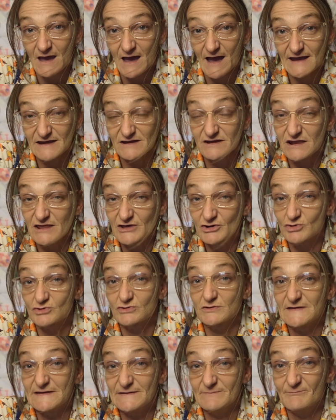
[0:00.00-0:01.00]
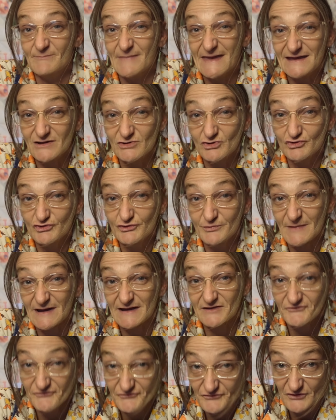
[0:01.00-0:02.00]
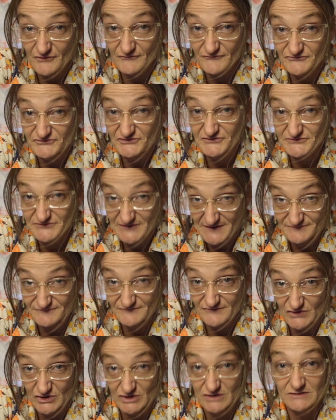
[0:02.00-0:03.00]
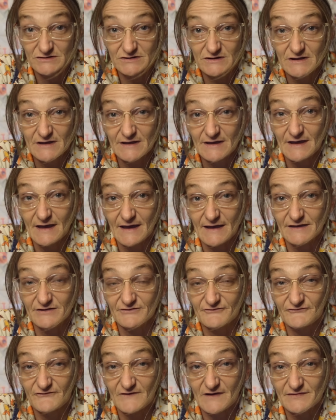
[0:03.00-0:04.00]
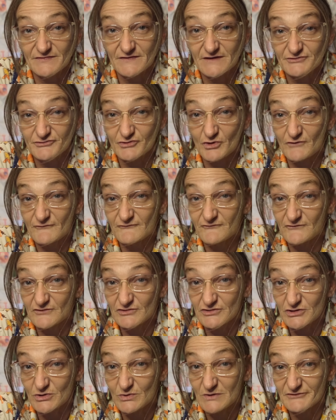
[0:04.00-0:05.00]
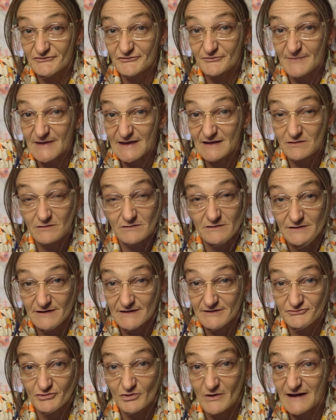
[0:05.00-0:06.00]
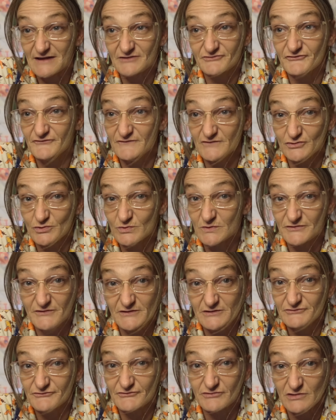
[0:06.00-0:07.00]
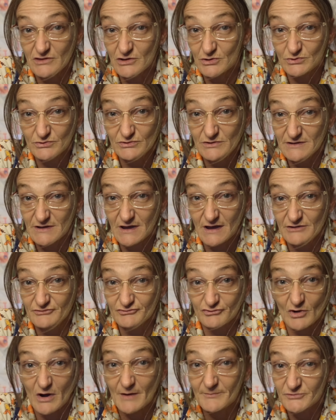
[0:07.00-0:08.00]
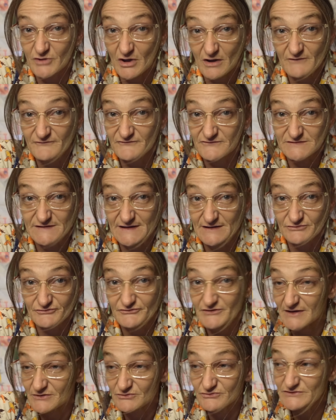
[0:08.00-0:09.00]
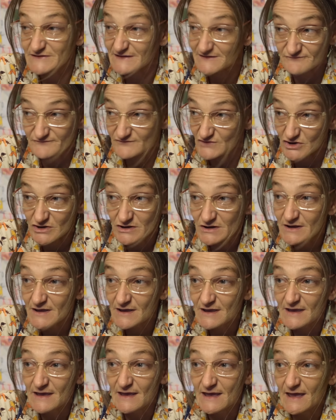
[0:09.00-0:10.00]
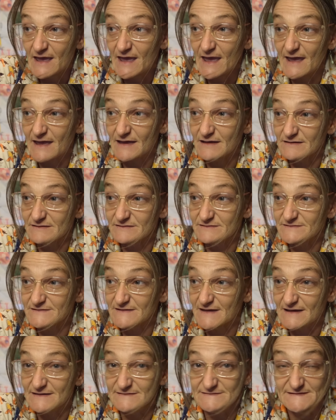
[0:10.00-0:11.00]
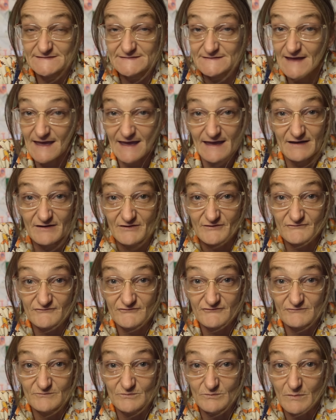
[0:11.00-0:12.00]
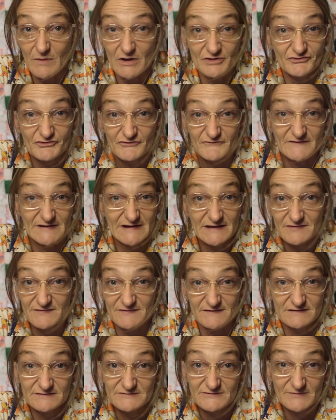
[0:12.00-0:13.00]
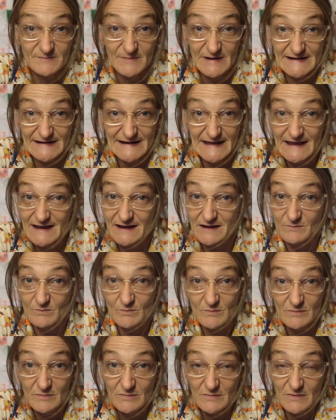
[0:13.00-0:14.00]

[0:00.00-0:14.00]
I had literally mailed myself to Denver. I had a friend that drove for the U S Mail, and I transferred with his load and got dropped off in downtown Denver, and I didn't have much of anything to my name,